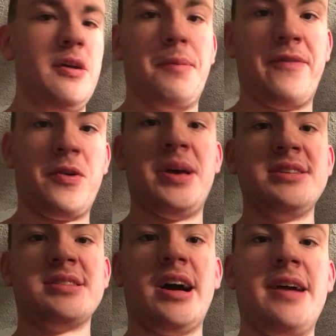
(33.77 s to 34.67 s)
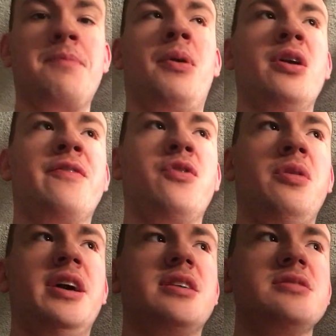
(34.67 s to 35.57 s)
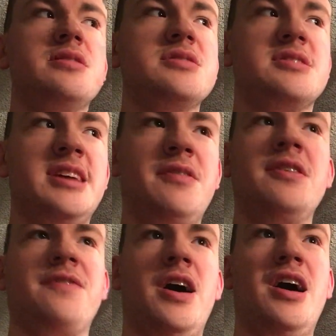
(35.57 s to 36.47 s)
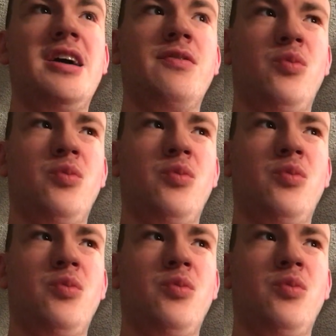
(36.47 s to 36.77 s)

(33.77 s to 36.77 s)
But for this, I bought it for like 75.